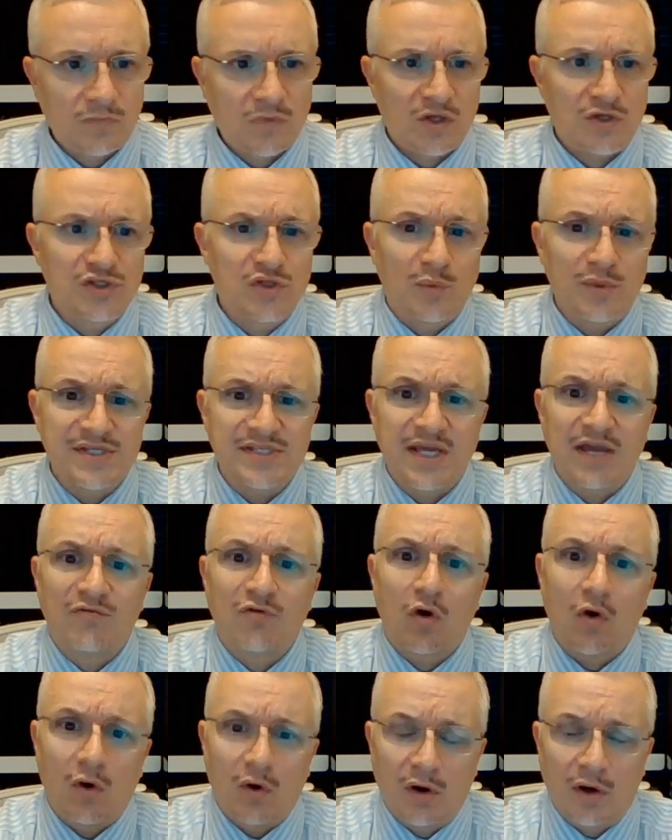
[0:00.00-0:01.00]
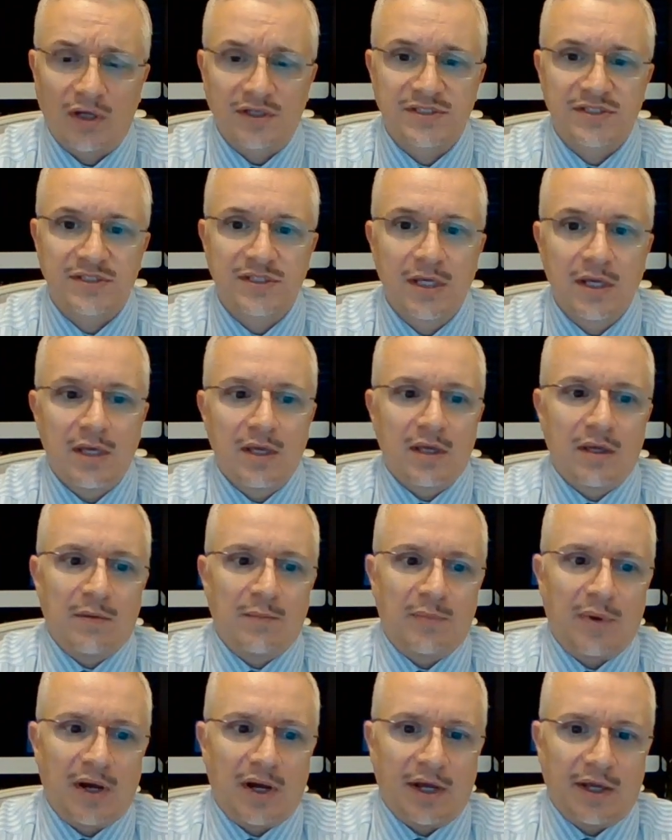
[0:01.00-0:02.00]
So we save costs
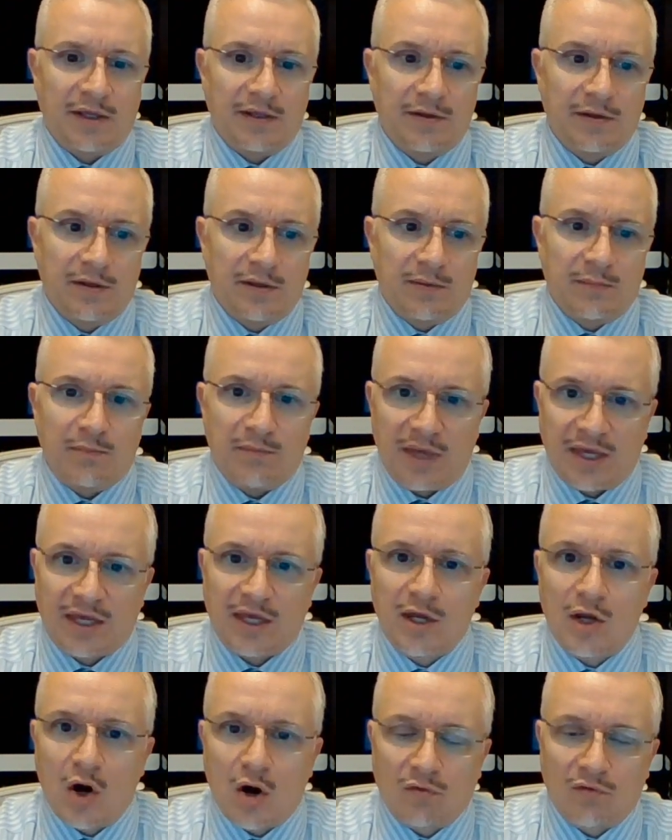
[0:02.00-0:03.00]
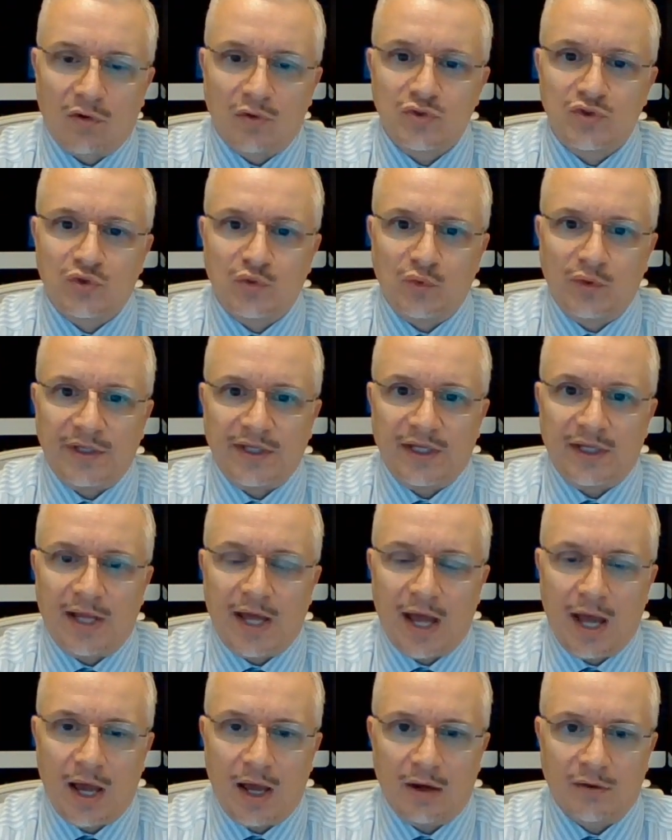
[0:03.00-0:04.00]
by making our own tooling
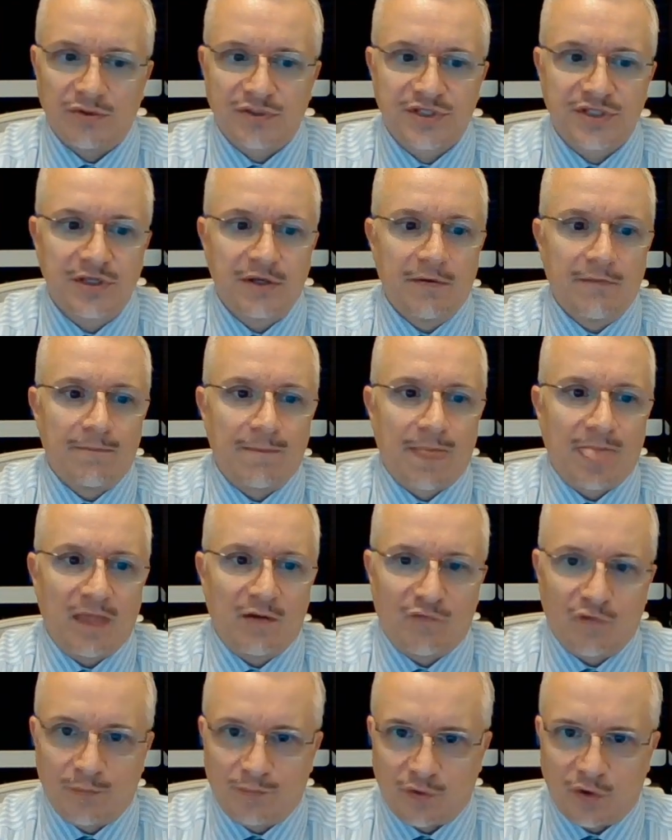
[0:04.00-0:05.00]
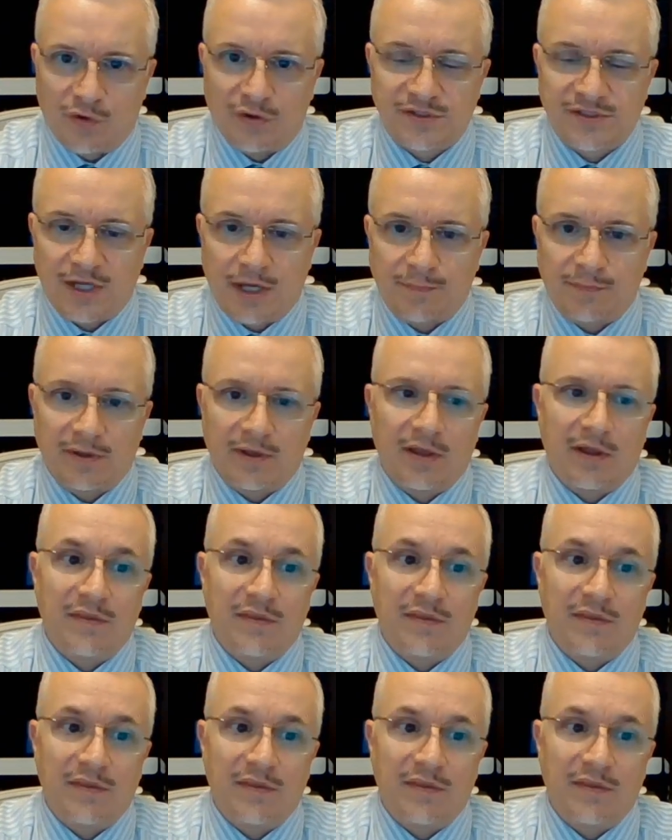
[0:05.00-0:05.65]
in-house for prototyping.